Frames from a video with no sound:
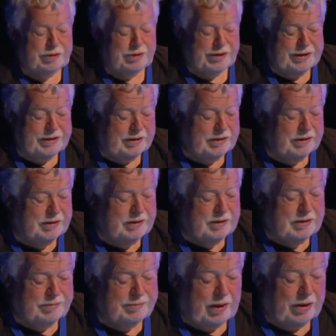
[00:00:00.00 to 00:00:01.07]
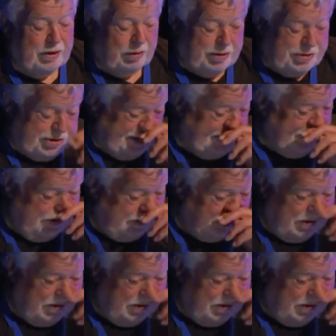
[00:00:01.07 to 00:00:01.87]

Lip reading: marine biology